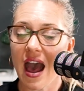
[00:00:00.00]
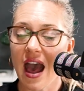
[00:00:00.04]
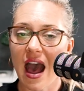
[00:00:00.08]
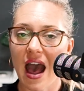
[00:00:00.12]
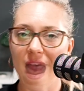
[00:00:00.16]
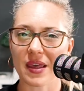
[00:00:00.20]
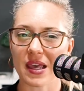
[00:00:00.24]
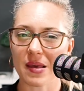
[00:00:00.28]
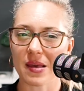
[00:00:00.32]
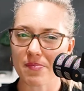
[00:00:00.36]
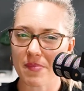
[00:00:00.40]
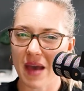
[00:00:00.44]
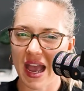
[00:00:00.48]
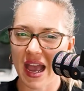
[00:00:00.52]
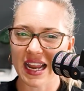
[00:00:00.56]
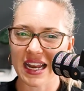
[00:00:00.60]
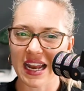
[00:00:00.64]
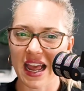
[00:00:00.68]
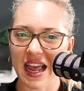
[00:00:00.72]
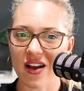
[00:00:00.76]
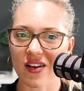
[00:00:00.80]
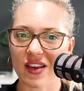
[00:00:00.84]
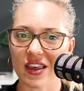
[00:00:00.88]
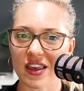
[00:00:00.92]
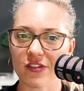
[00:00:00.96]
It may
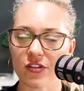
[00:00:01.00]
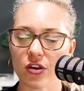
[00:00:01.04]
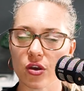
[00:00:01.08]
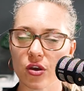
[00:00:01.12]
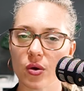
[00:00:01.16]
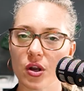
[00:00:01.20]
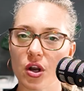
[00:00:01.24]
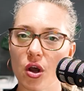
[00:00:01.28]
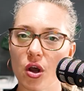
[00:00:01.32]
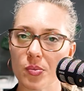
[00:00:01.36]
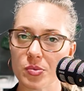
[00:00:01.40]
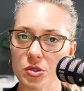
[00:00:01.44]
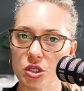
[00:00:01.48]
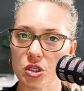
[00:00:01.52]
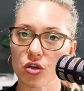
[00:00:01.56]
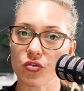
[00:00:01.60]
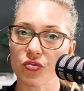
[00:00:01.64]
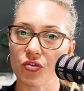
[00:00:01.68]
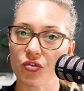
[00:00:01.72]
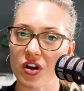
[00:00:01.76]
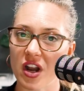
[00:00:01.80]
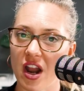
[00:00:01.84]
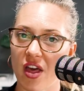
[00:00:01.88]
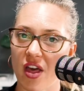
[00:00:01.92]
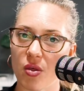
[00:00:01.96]
now give you an option
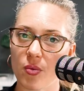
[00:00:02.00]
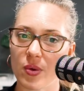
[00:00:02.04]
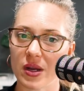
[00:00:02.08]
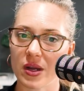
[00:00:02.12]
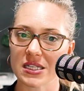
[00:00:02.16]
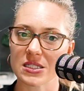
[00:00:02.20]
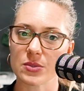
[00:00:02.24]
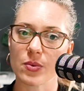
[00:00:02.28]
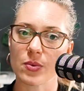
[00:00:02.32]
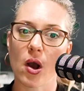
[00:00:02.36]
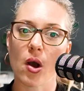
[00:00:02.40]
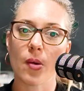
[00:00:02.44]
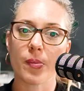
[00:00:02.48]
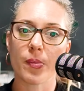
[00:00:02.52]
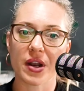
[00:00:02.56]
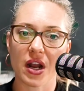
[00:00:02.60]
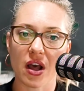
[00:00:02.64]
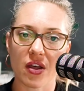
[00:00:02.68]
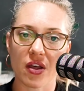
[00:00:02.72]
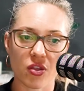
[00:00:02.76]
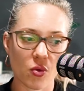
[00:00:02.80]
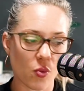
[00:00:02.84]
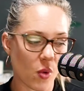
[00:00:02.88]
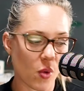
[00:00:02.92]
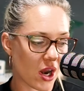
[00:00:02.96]
for another one as well,
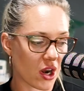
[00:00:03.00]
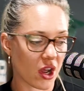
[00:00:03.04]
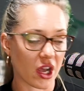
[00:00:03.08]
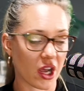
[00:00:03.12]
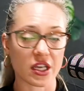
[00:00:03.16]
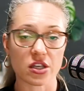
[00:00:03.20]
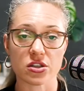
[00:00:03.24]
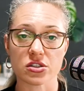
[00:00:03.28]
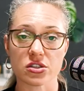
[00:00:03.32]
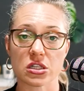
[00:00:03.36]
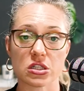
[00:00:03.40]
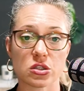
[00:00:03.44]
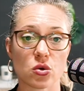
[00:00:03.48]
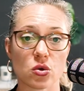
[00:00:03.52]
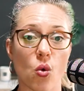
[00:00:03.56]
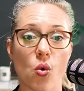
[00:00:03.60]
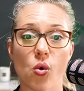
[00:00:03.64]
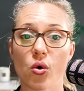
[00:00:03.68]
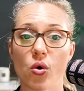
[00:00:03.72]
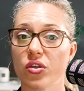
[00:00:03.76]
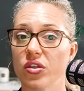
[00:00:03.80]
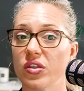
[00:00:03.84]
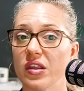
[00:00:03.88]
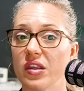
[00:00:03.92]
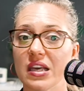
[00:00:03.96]
but the one I use is
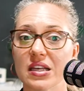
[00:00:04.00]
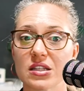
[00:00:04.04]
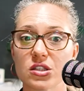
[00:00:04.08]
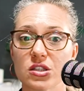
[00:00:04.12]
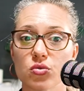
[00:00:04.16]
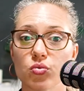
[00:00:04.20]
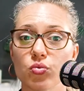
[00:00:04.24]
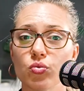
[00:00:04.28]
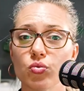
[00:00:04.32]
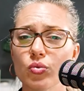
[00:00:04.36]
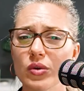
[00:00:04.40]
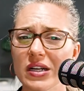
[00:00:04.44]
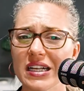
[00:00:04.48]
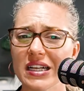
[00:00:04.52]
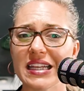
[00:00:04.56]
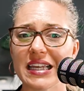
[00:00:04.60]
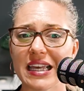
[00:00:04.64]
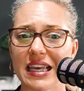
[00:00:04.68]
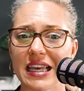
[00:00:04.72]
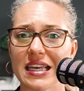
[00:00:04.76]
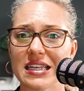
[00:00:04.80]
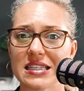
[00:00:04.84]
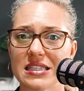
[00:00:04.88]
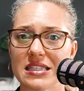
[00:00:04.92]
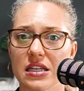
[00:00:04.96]
Authy. It's really
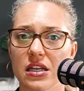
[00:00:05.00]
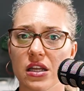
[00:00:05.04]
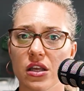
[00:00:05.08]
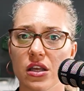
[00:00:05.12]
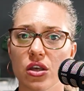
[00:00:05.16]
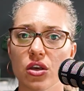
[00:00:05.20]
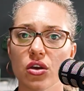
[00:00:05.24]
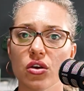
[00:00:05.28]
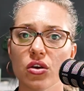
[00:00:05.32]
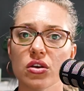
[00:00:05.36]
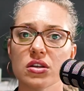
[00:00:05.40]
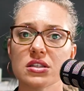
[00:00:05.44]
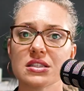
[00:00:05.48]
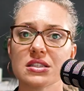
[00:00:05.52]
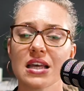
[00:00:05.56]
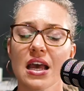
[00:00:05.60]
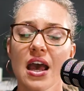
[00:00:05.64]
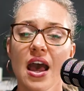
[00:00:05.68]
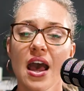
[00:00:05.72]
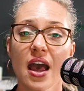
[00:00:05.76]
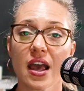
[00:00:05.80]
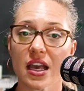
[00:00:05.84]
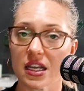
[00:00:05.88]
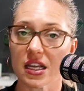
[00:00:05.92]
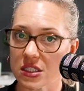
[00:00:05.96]
easy to use.
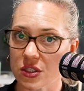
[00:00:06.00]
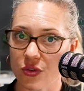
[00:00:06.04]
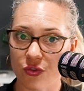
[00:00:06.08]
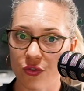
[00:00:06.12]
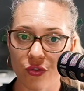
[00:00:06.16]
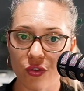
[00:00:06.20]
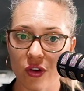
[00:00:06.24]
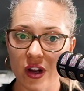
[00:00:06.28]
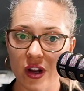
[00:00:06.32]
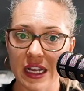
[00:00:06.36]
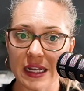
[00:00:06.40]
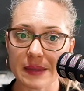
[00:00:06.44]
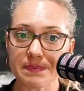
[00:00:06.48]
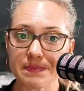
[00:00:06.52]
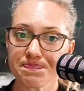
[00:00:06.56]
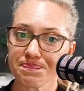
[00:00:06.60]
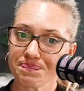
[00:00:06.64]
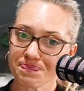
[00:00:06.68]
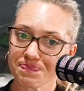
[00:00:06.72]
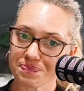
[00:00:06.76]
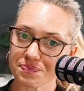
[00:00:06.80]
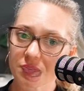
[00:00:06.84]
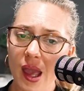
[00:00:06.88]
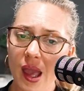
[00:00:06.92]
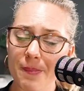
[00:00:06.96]
It's free.
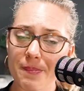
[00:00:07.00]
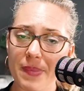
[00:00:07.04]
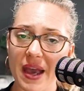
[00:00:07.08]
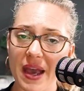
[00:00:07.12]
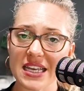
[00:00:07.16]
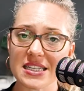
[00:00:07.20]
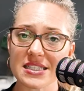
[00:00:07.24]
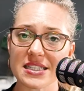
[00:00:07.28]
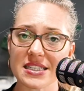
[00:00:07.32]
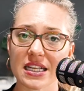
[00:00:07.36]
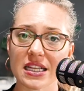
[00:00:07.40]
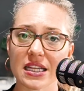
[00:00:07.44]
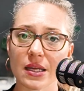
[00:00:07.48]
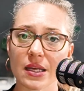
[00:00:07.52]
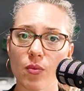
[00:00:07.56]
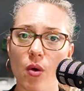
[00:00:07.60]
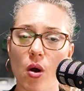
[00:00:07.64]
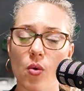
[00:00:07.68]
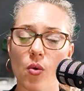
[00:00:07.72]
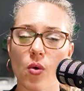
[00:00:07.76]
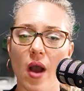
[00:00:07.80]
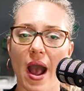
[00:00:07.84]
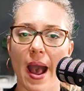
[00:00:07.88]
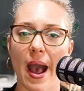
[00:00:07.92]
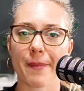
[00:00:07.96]
And basically what
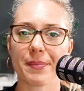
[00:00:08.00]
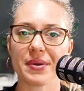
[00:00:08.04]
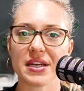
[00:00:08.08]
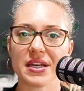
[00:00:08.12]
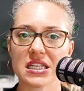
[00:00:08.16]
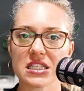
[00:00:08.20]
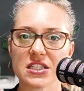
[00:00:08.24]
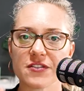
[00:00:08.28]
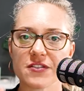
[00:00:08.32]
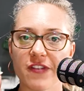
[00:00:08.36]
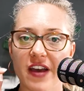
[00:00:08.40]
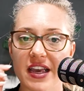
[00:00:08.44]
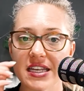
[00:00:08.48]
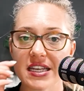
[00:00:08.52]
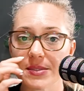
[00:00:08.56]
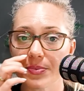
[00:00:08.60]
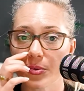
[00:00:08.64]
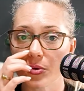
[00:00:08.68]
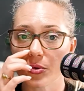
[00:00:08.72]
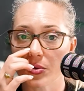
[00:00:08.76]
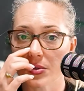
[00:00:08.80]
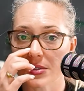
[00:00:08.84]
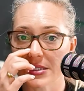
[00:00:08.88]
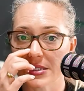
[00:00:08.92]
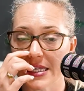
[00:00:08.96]
will happen is
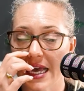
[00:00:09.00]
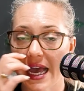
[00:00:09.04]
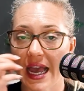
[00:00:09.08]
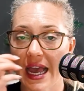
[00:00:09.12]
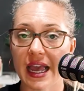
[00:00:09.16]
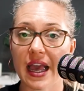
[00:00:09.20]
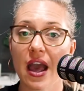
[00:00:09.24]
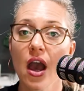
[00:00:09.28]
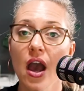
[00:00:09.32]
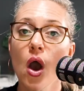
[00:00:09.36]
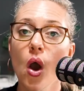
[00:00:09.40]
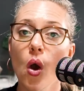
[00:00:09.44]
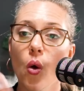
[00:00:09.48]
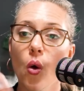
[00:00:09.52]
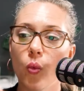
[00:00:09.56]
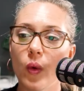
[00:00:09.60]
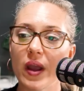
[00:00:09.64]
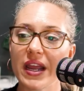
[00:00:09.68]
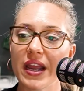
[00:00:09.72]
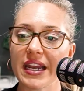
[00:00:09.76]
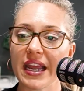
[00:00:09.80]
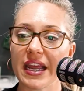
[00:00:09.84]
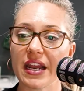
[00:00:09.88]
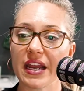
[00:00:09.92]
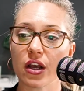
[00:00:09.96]
Facebook will say, we
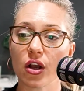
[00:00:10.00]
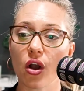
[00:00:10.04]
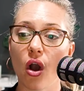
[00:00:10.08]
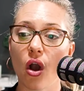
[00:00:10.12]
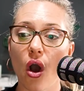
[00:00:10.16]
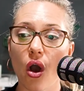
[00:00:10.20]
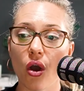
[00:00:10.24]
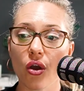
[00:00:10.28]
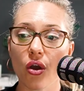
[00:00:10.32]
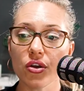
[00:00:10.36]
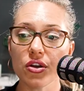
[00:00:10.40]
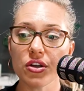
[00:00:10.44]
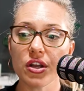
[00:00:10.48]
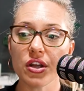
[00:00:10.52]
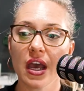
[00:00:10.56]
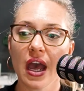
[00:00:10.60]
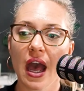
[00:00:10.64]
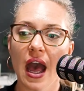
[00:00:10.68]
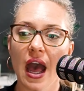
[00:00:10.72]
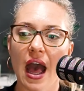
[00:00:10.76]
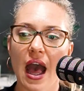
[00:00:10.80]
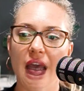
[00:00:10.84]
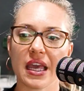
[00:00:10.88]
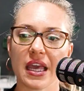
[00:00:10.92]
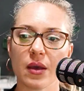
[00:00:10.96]
need a code.
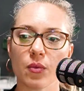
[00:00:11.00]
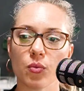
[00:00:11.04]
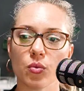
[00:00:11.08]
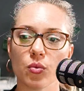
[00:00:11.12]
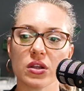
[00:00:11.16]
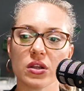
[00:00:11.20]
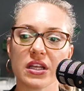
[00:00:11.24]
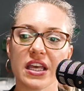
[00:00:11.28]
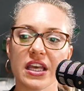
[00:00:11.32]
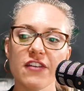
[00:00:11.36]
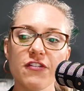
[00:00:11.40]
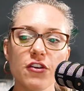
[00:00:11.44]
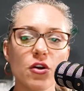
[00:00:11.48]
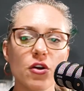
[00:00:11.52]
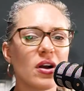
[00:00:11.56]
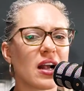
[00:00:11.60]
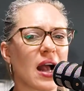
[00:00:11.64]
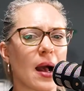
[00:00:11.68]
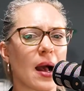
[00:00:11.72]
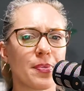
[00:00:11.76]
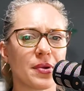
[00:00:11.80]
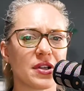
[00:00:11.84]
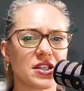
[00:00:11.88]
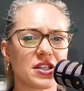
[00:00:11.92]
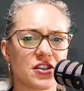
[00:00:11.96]
It will give you a
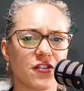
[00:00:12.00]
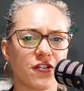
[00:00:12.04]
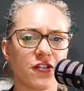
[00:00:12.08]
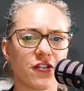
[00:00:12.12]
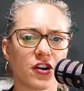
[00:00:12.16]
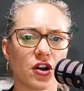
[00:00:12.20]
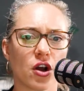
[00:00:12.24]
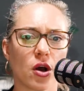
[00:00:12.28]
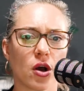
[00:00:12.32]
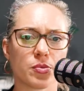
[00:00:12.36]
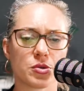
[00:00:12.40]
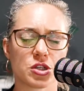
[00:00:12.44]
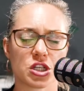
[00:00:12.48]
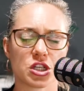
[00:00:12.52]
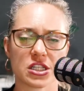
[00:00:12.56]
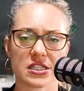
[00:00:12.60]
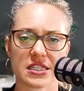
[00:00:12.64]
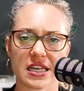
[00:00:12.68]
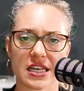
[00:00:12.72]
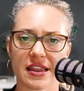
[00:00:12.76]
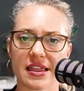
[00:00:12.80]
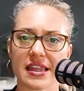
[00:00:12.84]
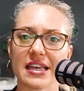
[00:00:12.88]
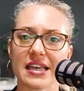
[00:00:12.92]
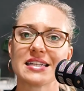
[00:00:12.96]
couple of different options,
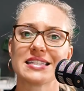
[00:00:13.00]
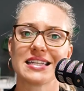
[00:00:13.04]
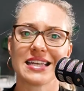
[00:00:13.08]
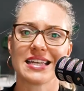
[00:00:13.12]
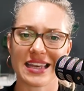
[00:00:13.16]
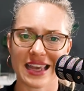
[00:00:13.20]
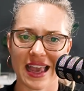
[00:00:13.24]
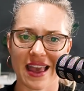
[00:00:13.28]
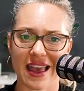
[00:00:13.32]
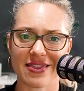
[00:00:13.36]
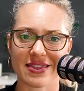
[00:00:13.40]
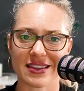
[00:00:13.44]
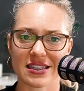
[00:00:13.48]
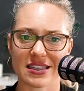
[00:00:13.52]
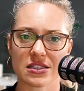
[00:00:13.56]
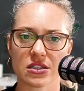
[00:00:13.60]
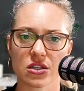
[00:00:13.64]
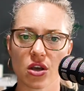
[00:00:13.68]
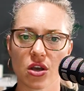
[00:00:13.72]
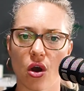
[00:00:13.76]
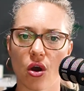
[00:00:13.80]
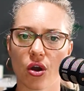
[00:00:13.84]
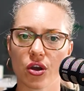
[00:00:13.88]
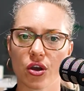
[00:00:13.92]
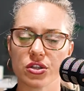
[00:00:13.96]
I think, to get this
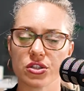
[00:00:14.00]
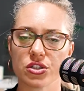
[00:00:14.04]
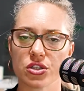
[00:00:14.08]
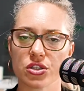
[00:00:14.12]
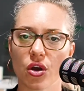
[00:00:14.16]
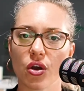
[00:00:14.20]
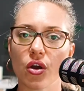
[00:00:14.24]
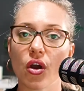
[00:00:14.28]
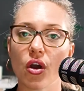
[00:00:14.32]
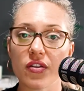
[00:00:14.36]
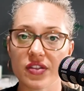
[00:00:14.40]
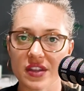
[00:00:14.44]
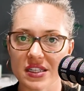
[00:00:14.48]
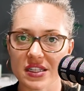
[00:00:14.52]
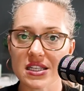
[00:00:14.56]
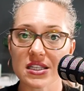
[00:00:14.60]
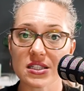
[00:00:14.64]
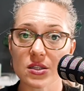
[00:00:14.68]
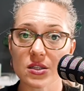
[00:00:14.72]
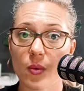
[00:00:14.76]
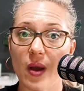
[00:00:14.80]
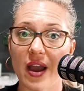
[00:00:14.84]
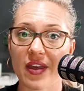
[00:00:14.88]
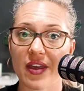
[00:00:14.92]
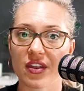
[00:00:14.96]
code. So this is
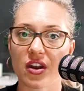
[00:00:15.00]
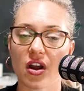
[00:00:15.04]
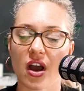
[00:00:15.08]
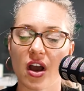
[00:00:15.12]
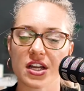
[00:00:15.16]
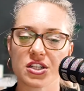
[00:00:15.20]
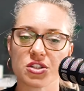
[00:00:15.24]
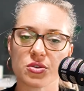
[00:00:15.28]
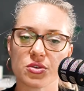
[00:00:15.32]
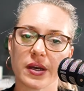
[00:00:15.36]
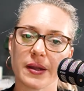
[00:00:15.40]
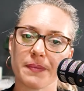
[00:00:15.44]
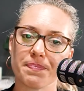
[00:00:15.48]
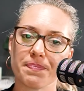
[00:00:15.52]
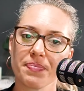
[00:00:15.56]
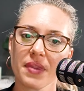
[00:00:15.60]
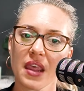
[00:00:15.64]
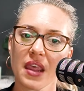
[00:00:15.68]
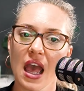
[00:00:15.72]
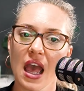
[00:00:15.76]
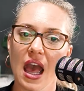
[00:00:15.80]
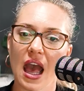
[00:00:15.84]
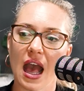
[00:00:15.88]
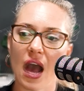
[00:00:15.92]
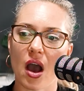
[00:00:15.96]
the way that I do it.
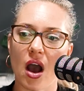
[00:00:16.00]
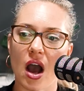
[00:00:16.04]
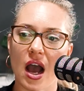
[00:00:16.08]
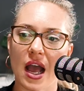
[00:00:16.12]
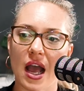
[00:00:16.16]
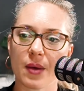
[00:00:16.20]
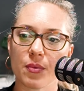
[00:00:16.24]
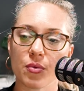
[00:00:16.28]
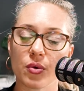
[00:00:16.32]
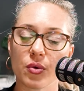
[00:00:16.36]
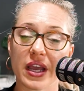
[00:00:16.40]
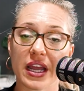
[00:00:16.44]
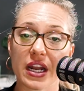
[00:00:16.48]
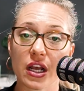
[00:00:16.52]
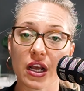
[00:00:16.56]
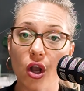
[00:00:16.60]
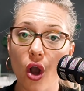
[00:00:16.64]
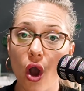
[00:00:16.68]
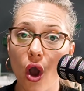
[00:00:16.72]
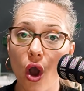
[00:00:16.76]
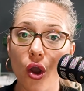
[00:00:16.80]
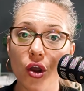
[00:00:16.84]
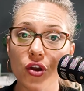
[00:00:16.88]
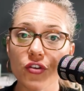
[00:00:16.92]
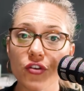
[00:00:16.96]
I will get a
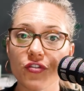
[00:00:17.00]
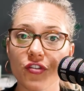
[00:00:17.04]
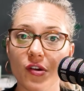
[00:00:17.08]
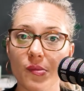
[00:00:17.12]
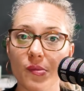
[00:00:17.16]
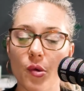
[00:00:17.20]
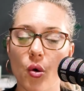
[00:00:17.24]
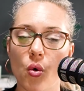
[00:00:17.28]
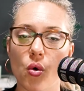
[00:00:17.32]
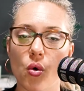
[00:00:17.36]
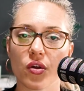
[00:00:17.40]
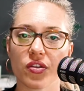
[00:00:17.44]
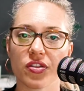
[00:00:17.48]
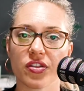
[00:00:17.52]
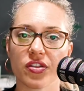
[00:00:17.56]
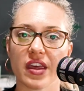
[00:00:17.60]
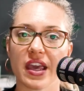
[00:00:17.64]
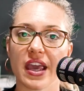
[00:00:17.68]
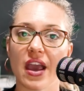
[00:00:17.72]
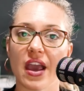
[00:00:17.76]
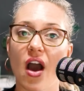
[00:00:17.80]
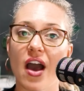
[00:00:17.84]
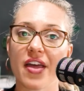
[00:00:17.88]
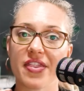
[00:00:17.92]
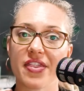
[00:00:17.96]
code from
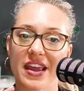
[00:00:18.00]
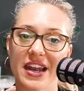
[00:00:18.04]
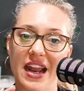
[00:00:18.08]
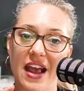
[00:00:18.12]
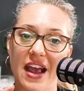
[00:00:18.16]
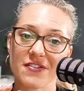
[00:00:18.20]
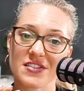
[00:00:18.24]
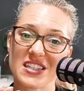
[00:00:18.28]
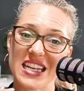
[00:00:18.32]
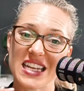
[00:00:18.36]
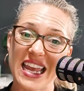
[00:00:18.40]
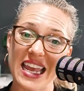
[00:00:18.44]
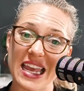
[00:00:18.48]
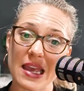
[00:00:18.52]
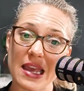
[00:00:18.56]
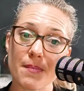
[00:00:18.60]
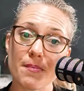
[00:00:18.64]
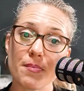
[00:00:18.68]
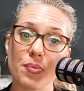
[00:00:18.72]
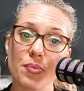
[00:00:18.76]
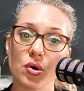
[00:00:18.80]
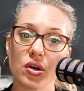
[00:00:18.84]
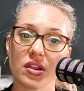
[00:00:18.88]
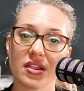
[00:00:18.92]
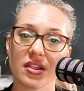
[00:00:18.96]
Authy. I then have to
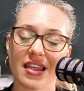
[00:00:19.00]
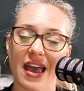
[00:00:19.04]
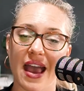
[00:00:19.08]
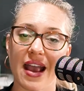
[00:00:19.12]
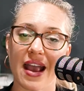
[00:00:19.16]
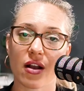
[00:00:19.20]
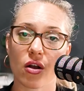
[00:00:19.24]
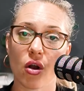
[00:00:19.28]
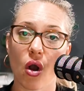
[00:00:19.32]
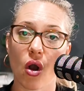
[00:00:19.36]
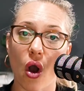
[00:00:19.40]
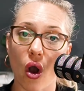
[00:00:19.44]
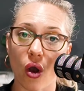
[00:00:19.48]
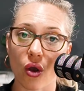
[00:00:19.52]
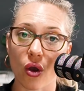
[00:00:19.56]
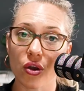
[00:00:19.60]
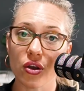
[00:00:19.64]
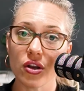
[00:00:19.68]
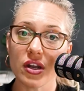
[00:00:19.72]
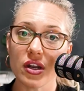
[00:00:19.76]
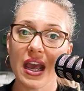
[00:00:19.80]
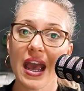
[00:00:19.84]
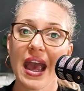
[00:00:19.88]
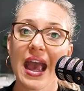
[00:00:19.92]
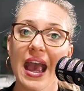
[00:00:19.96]
input that code
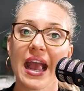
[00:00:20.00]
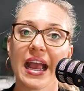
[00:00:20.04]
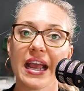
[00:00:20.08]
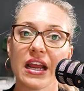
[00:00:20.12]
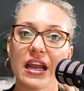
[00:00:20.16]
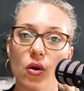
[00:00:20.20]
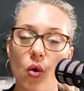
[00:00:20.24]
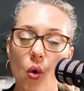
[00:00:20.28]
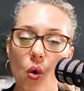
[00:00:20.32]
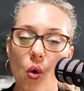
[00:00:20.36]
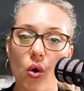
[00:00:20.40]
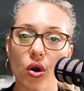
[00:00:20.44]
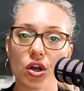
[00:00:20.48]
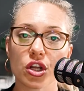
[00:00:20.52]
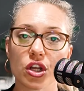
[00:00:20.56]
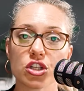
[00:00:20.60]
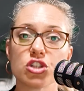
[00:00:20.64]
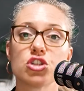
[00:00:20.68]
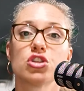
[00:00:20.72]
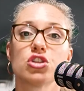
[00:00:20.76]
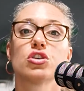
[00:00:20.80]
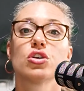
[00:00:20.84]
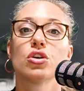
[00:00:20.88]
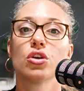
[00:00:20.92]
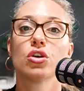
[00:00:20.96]
in order
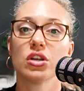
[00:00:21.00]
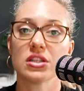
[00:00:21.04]
to